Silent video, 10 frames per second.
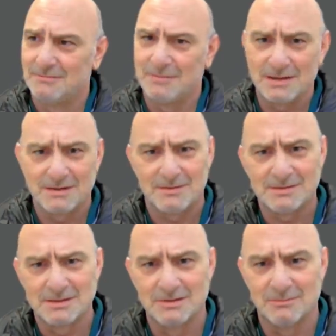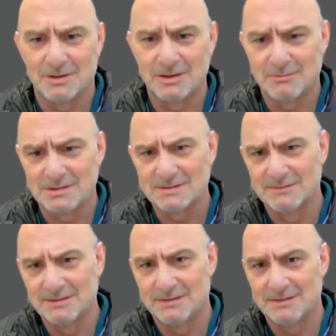May I ask you, why was
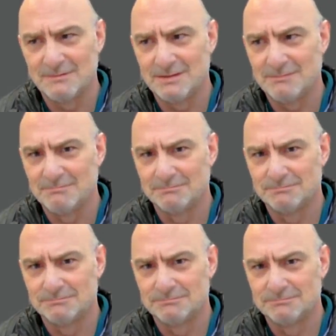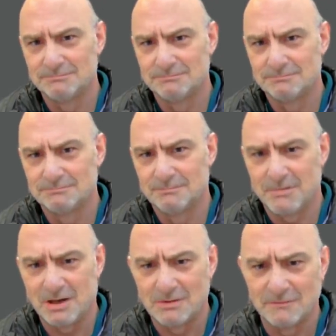the Navy
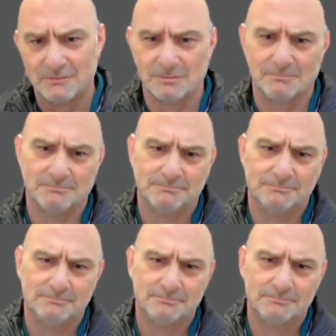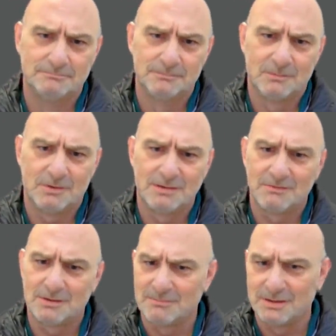powerful?
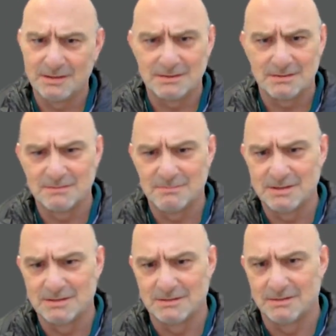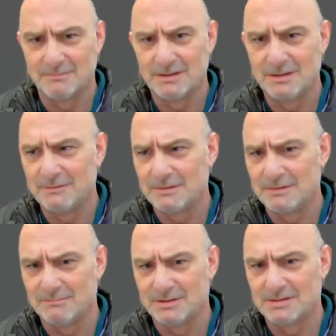What made it so special? I mean, even
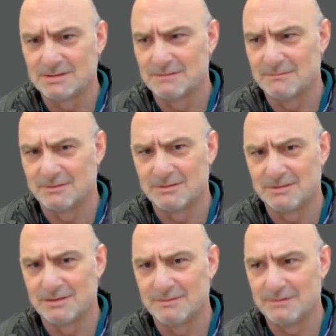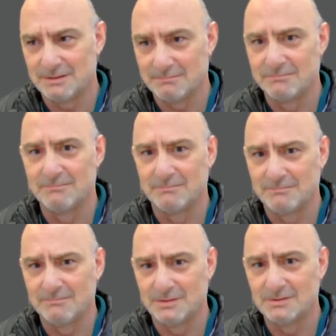the Brits, the Royal Navy,
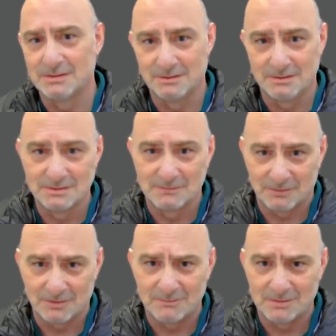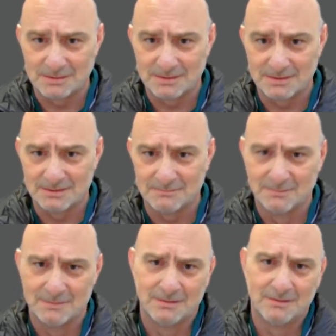used to use the harbors here
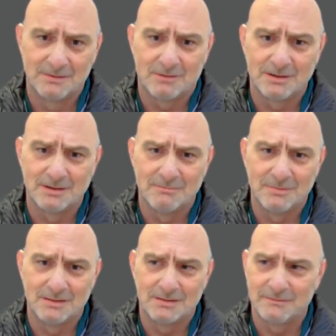quite a bit.